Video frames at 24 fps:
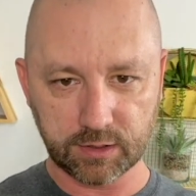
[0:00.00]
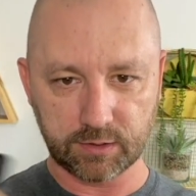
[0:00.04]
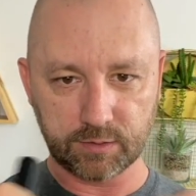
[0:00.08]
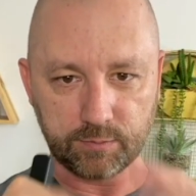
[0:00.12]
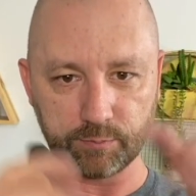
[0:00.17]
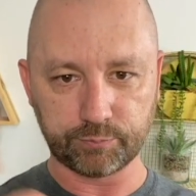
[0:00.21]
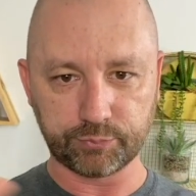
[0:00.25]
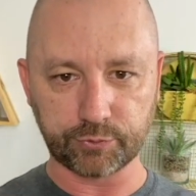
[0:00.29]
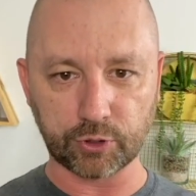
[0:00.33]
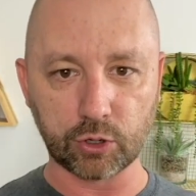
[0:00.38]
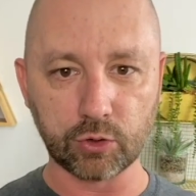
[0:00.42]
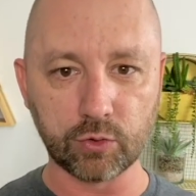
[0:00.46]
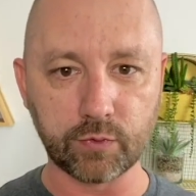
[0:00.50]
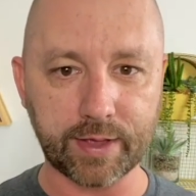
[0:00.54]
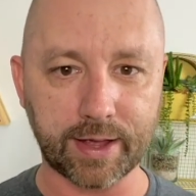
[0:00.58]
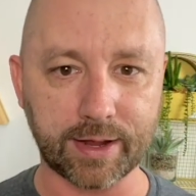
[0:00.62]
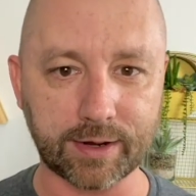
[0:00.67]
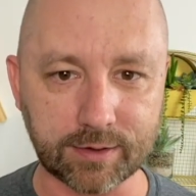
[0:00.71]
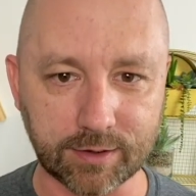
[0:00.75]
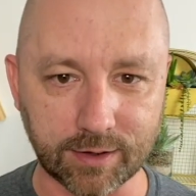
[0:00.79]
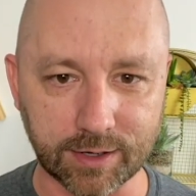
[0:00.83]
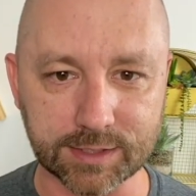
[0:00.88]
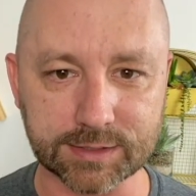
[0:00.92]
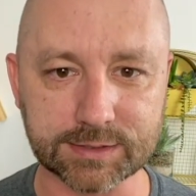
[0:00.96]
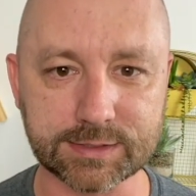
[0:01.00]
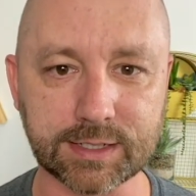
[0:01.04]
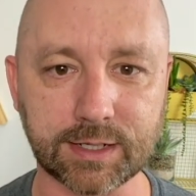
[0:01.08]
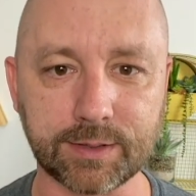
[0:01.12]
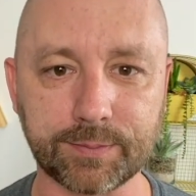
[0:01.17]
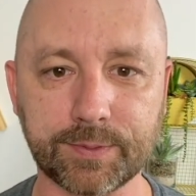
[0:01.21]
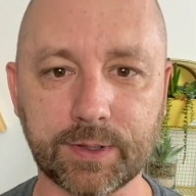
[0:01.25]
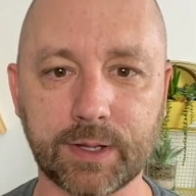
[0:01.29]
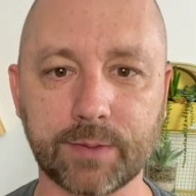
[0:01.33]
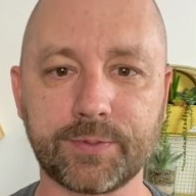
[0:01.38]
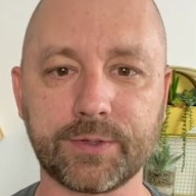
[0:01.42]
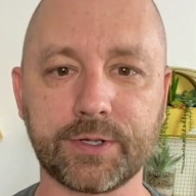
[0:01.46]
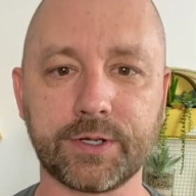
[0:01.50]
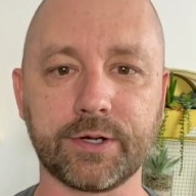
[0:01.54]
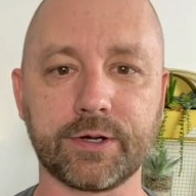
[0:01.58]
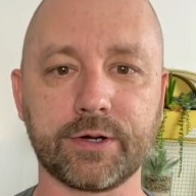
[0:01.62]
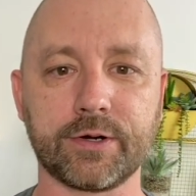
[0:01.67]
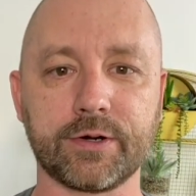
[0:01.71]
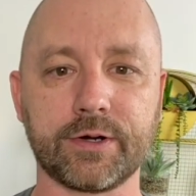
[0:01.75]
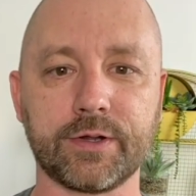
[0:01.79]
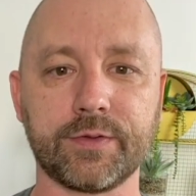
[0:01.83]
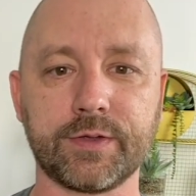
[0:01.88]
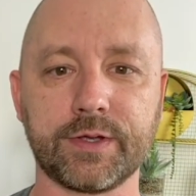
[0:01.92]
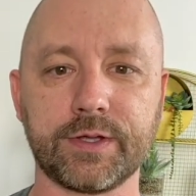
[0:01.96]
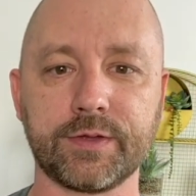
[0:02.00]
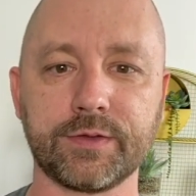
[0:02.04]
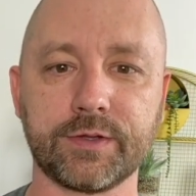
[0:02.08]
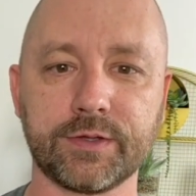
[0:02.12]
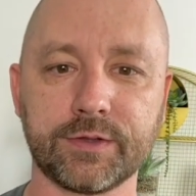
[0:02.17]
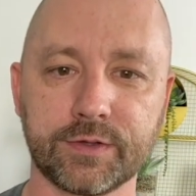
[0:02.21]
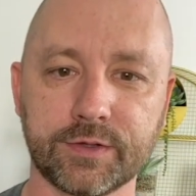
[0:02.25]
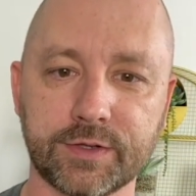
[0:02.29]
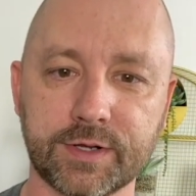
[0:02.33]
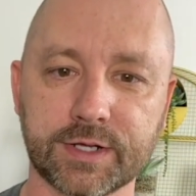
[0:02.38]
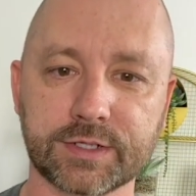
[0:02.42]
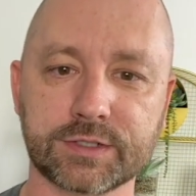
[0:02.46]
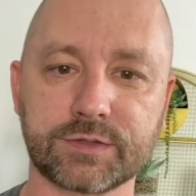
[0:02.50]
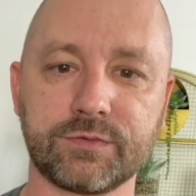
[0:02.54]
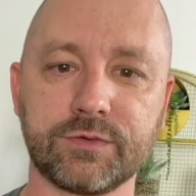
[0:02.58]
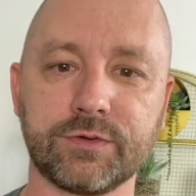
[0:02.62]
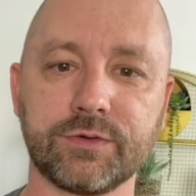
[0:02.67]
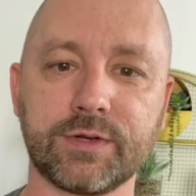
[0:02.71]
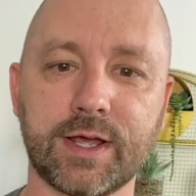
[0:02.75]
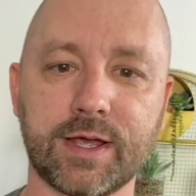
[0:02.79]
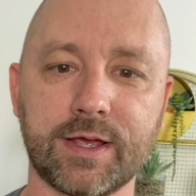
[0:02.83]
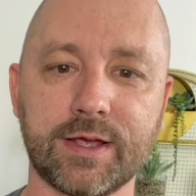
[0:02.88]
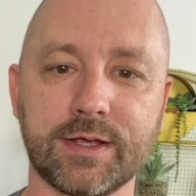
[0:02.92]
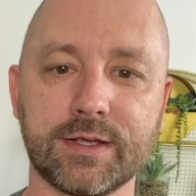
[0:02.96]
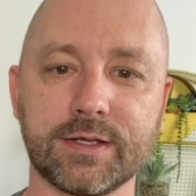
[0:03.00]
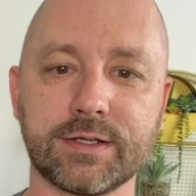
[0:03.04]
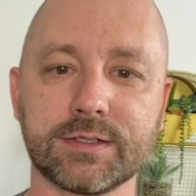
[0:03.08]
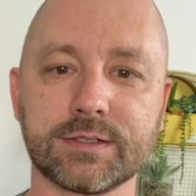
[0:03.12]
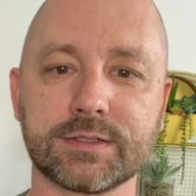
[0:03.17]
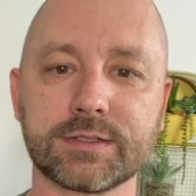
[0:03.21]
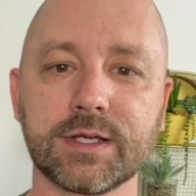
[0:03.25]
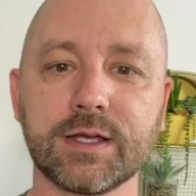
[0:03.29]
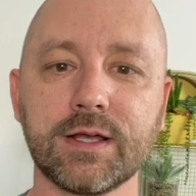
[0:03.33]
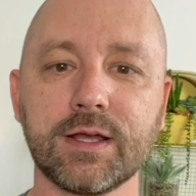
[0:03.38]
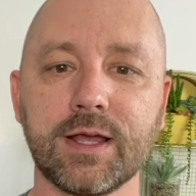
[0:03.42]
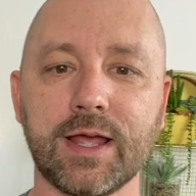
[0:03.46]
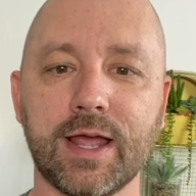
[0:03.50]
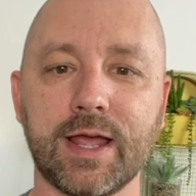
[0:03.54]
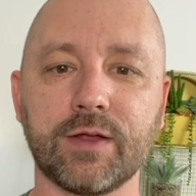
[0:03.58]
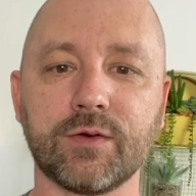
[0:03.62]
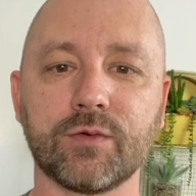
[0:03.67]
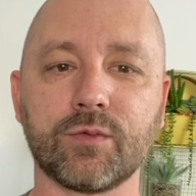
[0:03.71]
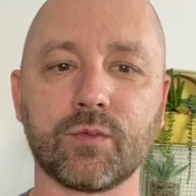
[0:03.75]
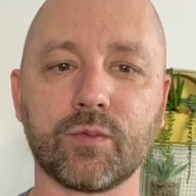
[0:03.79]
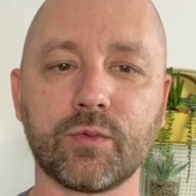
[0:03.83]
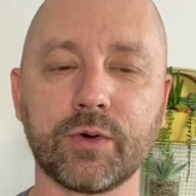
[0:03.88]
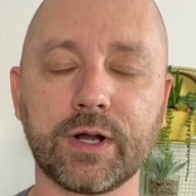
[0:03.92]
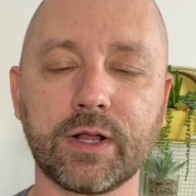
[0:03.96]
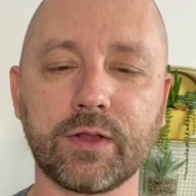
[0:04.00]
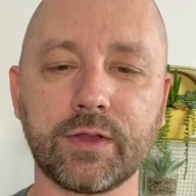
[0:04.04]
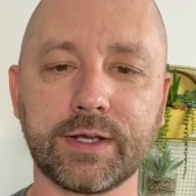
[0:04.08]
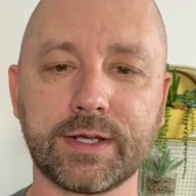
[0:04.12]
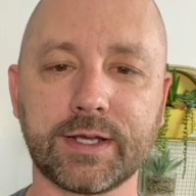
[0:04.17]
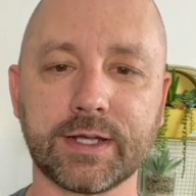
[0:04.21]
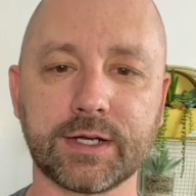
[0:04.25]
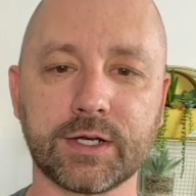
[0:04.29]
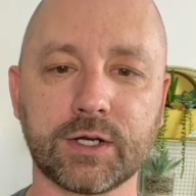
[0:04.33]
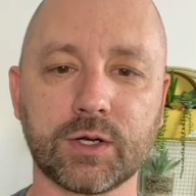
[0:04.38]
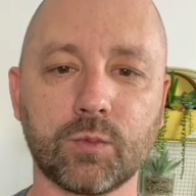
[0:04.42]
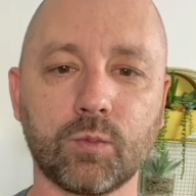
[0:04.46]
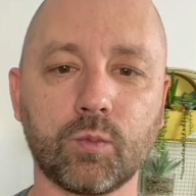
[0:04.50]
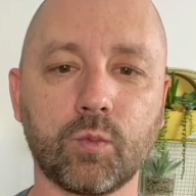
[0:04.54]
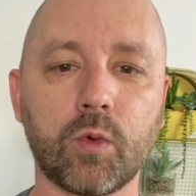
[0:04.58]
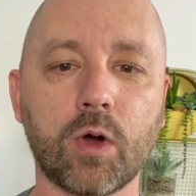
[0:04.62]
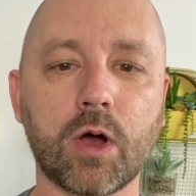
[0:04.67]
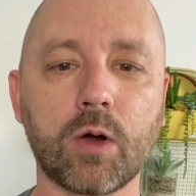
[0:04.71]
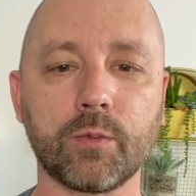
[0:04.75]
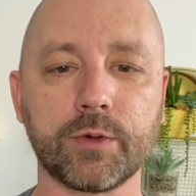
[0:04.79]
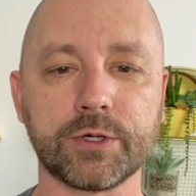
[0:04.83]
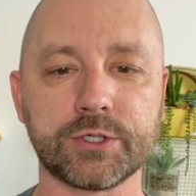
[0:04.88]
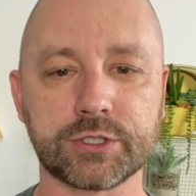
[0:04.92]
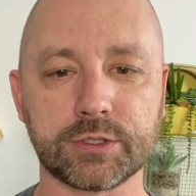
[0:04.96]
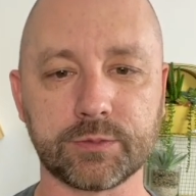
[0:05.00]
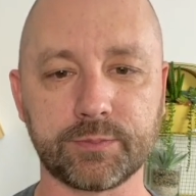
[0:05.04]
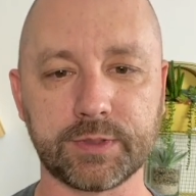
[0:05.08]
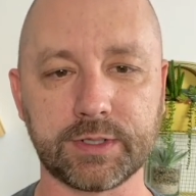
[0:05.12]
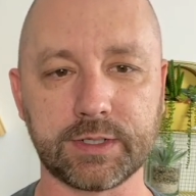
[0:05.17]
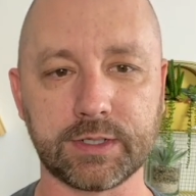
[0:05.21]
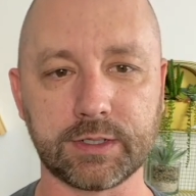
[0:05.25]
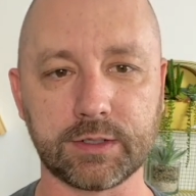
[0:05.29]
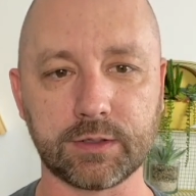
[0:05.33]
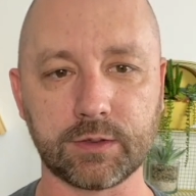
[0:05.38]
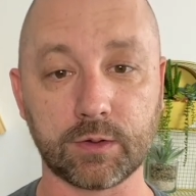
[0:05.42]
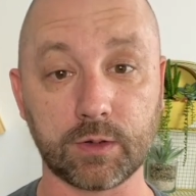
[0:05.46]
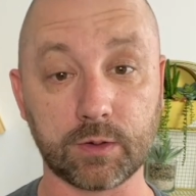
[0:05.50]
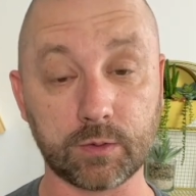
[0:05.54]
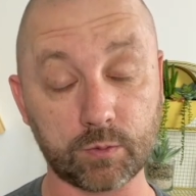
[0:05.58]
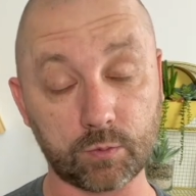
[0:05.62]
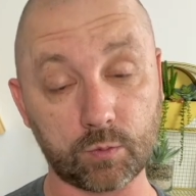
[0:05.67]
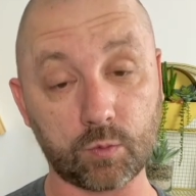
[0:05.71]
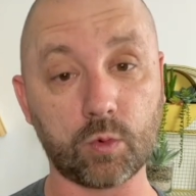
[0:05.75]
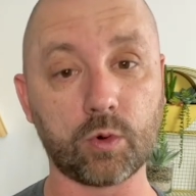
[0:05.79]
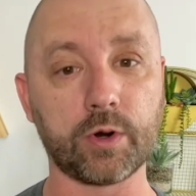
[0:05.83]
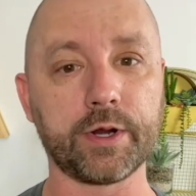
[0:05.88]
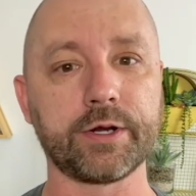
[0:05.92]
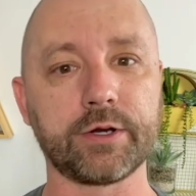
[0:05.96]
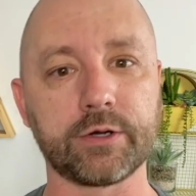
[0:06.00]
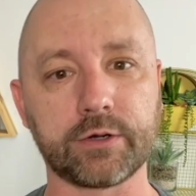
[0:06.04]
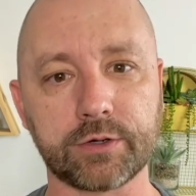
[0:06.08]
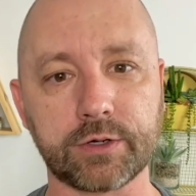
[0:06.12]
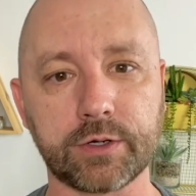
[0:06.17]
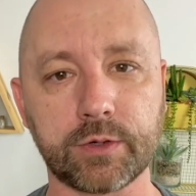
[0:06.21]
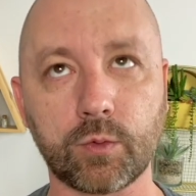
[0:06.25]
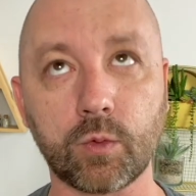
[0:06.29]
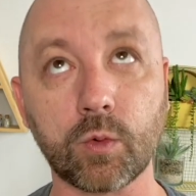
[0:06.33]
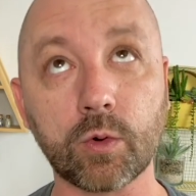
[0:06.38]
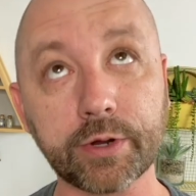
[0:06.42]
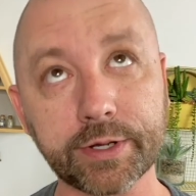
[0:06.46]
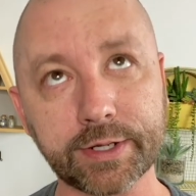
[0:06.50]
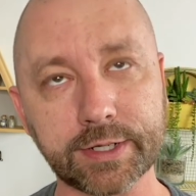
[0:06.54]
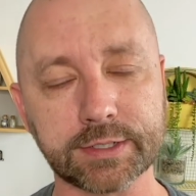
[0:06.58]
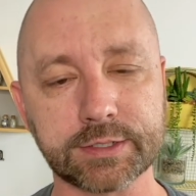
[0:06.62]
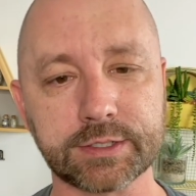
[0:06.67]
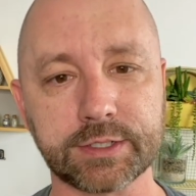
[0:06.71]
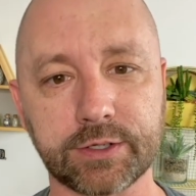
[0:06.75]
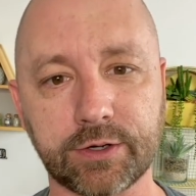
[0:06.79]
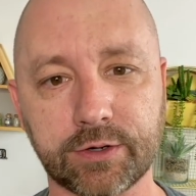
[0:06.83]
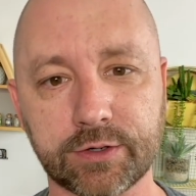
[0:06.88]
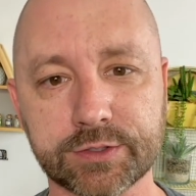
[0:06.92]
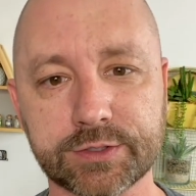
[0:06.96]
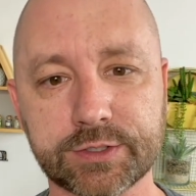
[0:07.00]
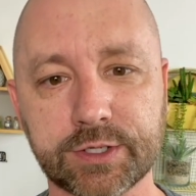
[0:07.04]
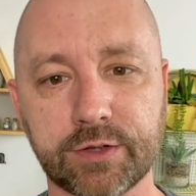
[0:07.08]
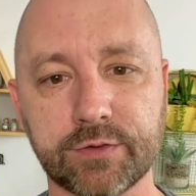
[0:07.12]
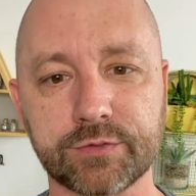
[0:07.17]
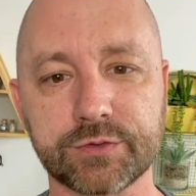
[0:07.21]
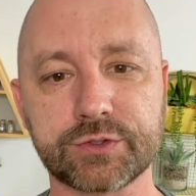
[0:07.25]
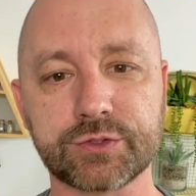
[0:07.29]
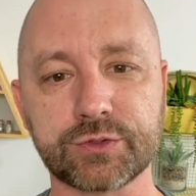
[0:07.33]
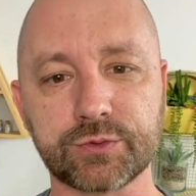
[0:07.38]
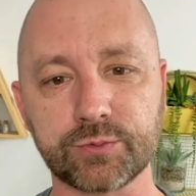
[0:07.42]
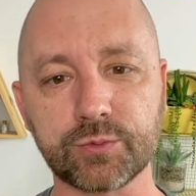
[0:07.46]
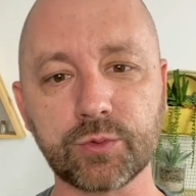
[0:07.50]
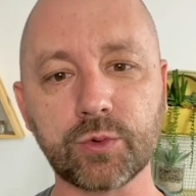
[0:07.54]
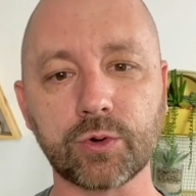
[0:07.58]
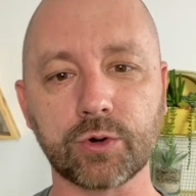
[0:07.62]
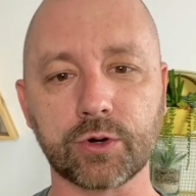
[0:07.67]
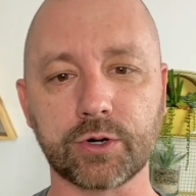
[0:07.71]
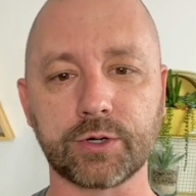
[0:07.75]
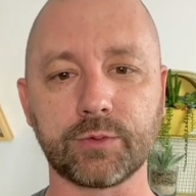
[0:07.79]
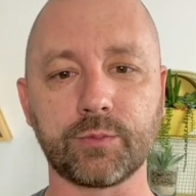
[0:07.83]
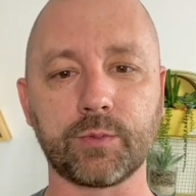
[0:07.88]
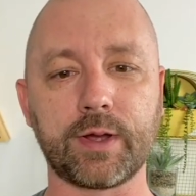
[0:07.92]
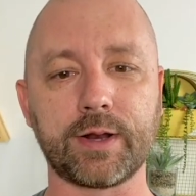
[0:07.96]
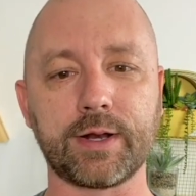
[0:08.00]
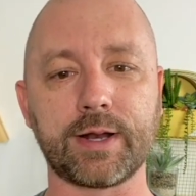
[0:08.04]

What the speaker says: blow that concept up here in the next few days and really get into what we should be orienting ourselves toward and